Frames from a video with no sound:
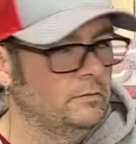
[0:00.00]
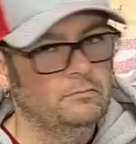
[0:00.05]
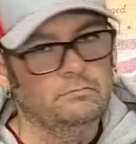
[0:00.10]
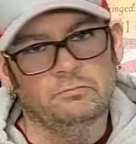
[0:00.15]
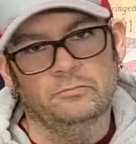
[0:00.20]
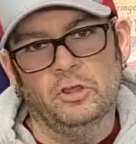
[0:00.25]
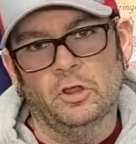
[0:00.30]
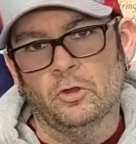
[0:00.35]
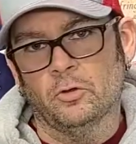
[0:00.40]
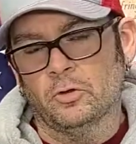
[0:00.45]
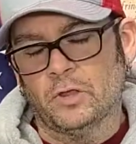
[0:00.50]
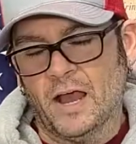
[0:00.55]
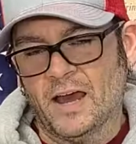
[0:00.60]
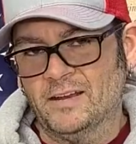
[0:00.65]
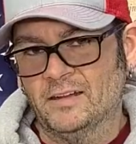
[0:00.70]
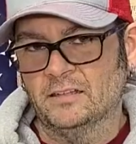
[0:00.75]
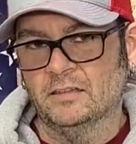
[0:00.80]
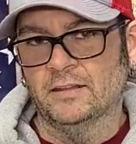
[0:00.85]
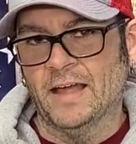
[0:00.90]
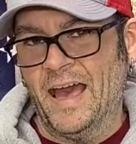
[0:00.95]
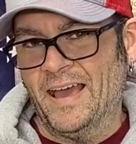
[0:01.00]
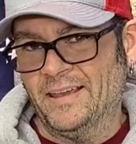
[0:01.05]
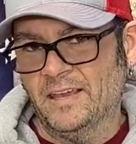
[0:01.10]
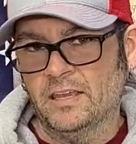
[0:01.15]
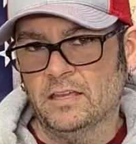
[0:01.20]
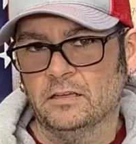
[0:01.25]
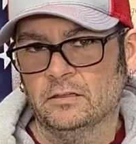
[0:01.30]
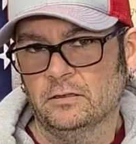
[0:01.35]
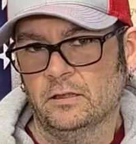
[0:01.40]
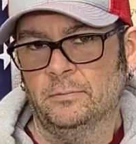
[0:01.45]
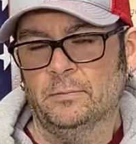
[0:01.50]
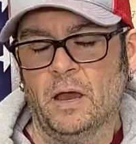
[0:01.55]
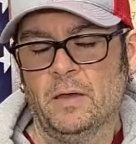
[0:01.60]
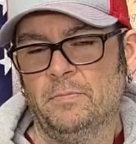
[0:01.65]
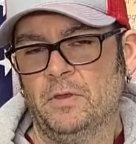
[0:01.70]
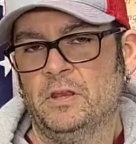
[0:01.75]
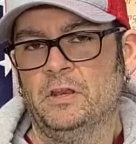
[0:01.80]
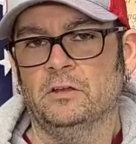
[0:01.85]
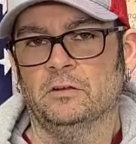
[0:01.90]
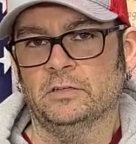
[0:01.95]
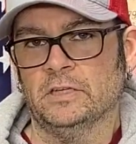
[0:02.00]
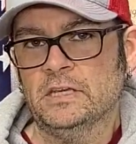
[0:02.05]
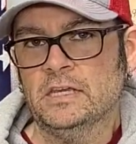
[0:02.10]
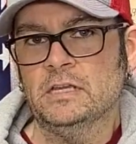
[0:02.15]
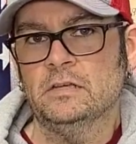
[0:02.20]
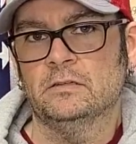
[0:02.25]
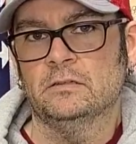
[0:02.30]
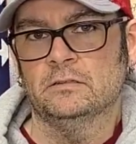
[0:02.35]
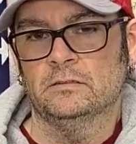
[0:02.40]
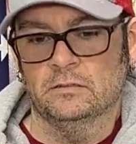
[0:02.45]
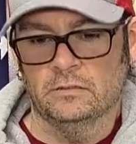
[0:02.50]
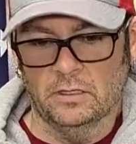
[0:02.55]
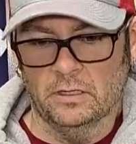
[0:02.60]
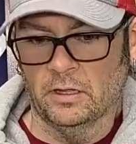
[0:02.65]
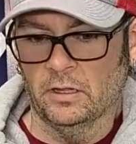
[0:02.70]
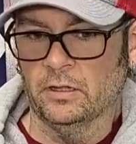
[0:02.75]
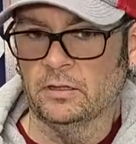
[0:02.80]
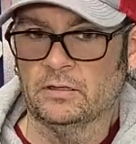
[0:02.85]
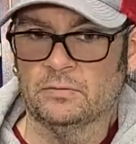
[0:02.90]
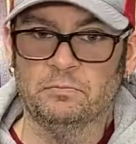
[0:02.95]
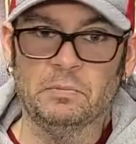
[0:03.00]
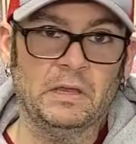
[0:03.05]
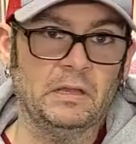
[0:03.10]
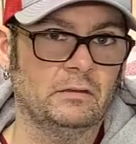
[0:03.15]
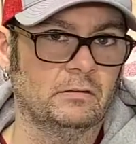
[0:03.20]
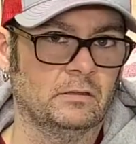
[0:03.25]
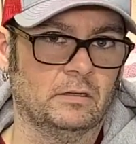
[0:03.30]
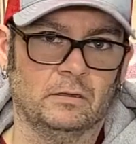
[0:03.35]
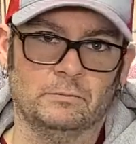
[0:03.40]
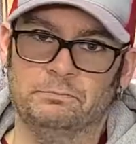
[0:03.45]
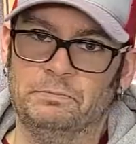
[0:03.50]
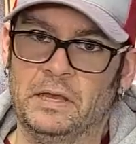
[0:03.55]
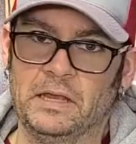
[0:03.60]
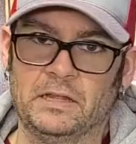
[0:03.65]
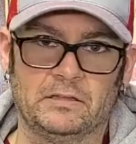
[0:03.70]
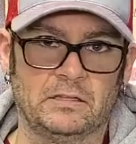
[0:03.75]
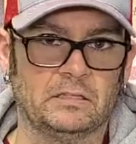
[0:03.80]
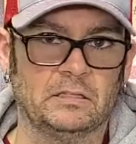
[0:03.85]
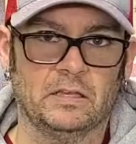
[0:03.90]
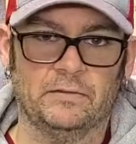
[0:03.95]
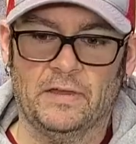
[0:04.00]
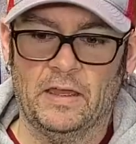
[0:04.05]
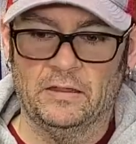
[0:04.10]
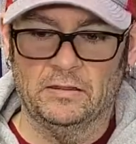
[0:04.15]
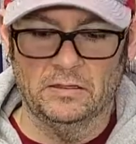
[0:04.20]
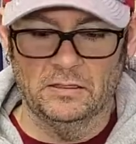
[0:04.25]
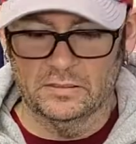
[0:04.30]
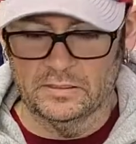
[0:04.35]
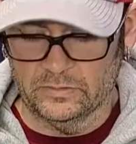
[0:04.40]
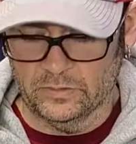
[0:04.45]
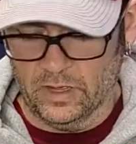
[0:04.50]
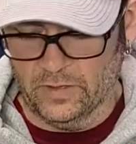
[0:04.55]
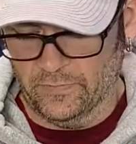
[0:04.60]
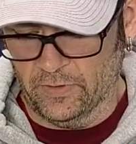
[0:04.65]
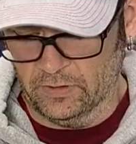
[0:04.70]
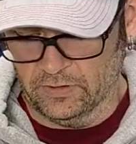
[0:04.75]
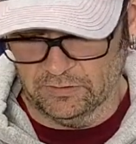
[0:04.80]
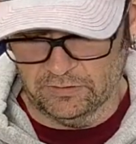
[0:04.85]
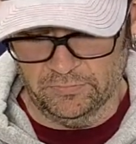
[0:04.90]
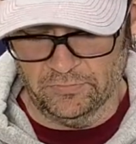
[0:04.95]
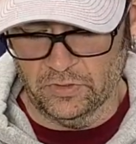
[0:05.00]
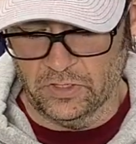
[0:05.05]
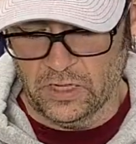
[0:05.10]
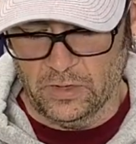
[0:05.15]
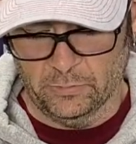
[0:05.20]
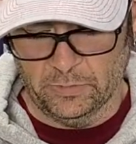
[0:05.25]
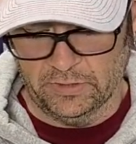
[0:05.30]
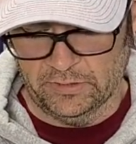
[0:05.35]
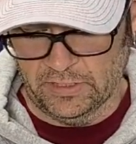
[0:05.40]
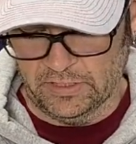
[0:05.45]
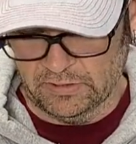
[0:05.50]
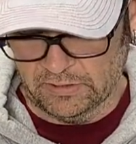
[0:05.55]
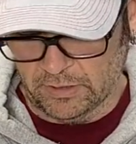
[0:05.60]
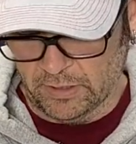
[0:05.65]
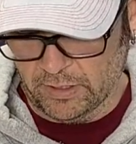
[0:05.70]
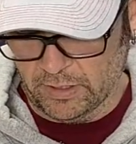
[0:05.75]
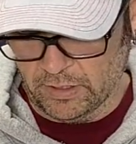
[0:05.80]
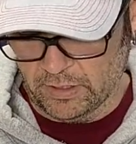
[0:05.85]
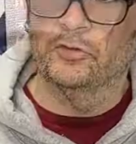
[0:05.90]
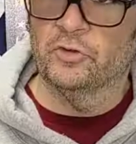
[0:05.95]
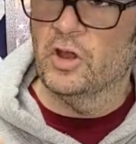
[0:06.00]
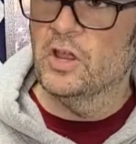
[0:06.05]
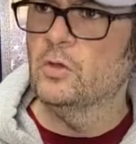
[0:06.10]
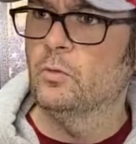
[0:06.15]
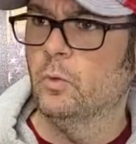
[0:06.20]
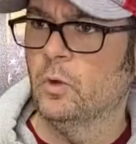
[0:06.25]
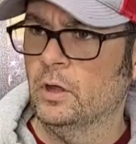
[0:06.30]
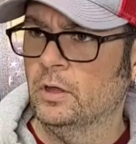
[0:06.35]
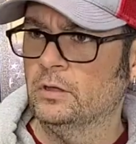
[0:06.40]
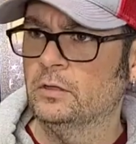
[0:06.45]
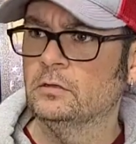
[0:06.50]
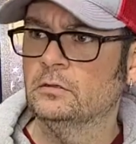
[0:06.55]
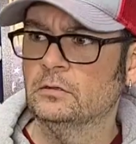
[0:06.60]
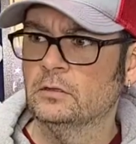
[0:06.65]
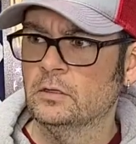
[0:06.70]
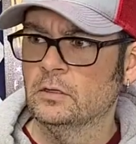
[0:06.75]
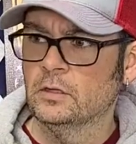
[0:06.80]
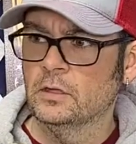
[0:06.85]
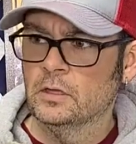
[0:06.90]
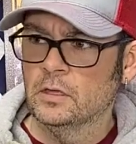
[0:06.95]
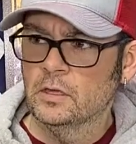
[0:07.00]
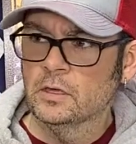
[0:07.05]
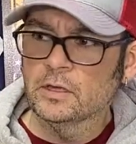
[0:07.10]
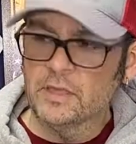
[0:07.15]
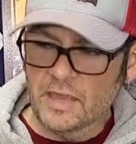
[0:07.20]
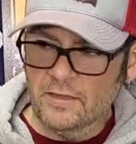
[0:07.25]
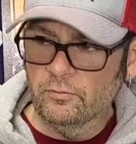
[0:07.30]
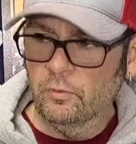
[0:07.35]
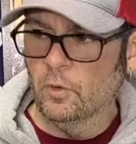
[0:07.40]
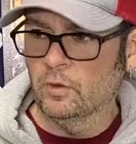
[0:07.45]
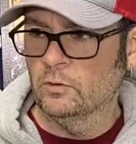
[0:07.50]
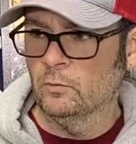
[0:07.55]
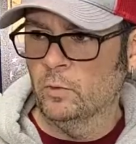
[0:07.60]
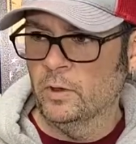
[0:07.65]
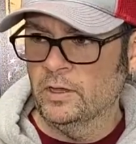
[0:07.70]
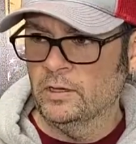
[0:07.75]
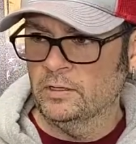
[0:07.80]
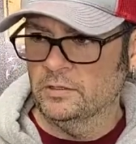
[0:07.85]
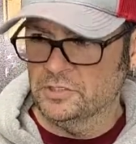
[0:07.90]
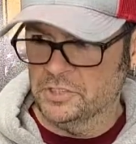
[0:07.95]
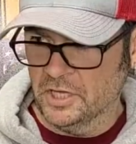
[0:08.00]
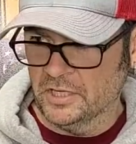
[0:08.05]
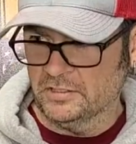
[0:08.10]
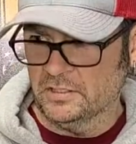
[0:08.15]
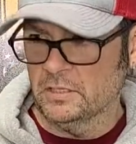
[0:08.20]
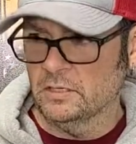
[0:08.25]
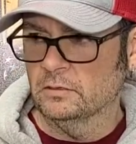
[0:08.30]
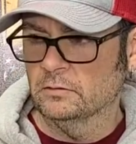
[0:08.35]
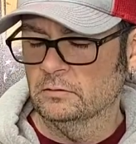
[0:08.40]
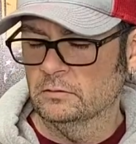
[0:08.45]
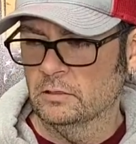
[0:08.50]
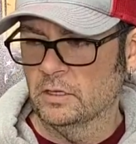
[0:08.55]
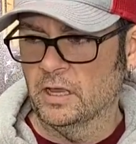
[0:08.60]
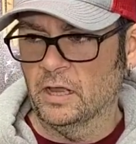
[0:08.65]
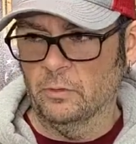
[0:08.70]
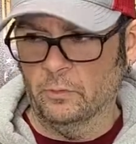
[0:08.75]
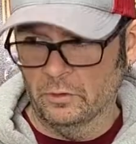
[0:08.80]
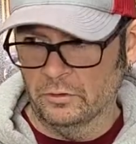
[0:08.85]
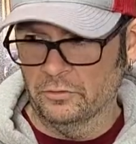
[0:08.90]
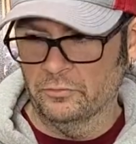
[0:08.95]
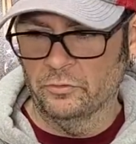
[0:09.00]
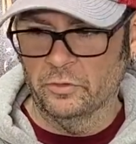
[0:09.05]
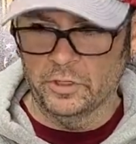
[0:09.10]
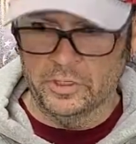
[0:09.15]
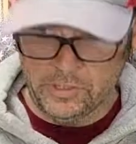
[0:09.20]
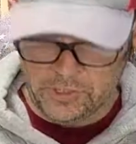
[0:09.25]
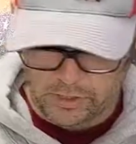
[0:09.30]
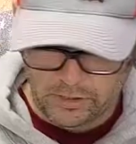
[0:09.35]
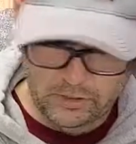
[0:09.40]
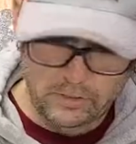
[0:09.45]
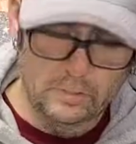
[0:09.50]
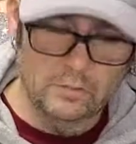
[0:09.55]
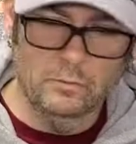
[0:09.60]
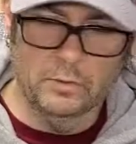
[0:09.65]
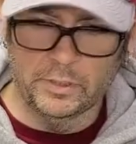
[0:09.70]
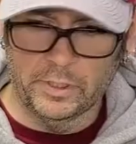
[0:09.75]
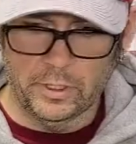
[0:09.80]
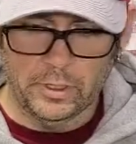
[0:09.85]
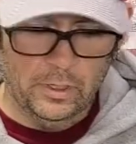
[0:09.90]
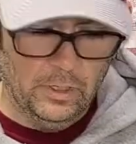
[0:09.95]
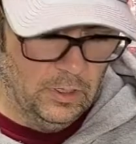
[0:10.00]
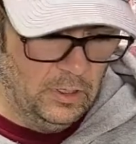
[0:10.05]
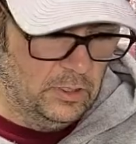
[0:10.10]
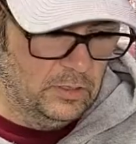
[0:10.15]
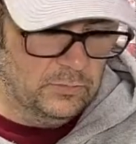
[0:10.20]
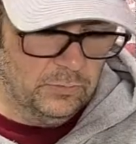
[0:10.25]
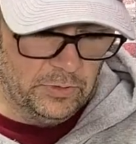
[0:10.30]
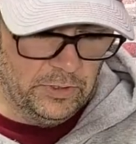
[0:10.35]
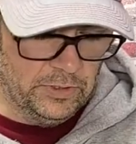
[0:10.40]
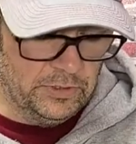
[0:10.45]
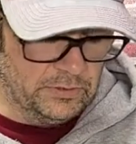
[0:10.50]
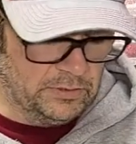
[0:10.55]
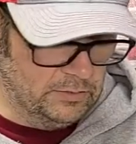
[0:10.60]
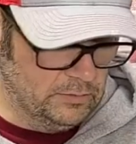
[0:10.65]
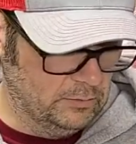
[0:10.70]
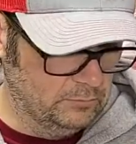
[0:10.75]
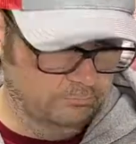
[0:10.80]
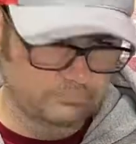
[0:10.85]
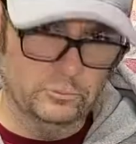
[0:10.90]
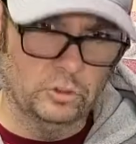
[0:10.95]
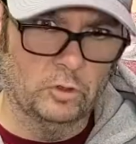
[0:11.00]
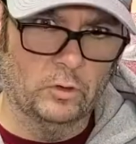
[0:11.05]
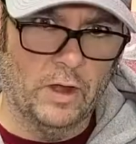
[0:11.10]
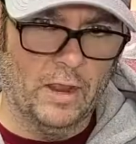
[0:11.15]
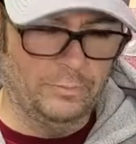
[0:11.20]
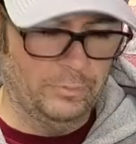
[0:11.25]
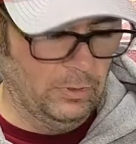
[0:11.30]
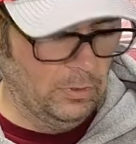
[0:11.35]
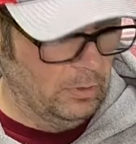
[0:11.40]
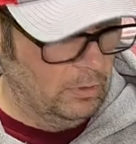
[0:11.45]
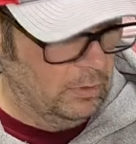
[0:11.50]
They're kind of lacking, in my opinion, on heat. Uh, it's been a bit since I've had this, so I've honestly forgot what it tastes like. Drank one, gave one away to Jesse. I got one in the fridge, one here. That's what it is. Crap.